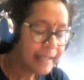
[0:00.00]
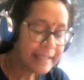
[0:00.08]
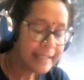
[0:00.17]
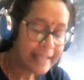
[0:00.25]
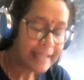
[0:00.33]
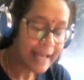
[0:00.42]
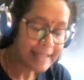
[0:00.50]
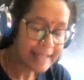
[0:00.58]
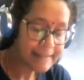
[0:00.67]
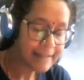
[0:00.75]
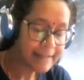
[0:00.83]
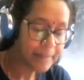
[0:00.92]
He has
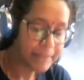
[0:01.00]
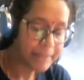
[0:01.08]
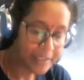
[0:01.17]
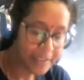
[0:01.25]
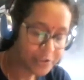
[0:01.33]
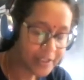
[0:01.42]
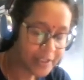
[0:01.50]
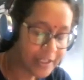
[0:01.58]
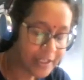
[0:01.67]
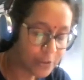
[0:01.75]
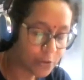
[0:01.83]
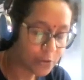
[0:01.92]
a Ph.D.
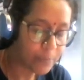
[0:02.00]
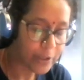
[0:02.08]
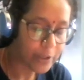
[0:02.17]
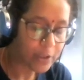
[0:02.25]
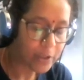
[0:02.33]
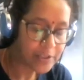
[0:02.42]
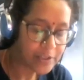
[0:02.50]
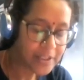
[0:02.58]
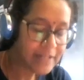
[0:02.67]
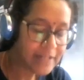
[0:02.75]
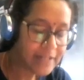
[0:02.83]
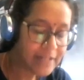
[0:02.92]
in neurobiology
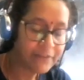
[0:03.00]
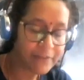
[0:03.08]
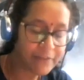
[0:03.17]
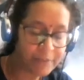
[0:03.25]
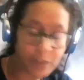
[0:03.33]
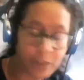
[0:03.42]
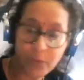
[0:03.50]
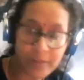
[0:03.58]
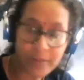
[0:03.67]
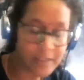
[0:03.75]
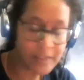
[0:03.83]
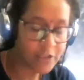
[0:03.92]
from the
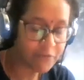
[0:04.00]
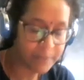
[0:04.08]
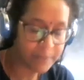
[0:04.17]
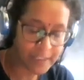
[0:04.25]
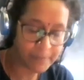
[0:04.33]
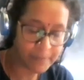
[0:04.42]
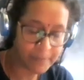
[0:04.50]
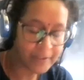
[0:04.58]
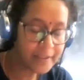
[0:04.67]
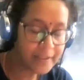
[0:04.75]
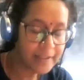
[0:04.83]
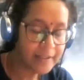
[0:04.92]
University of Pittsburgh,
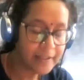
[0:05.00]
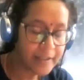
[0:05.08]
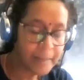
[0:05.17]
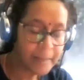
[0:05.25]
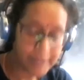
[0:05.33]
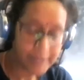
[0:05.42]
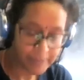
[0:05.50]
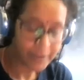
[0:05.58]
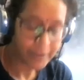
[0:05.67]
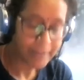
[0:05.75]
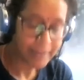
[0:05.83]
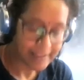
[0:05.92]

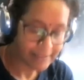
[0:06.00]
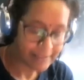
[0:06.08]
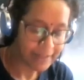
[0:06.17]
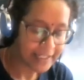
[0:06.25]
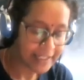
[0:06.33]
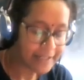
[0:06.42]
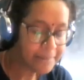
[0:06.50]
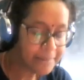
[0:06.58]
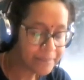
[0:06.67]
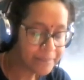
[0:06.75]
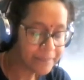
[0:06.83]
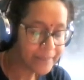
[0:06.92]
Pennsylvania.
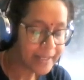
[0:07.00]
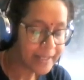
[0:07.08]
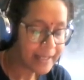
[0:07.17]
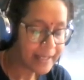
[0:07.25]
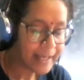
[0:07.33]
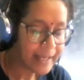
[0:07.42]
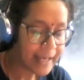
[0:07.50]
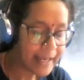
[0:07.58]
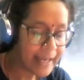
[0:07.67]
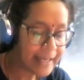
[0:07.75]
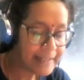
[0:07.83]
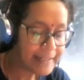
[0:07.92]

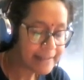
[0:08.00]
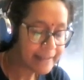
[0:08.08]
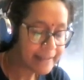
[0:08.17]
And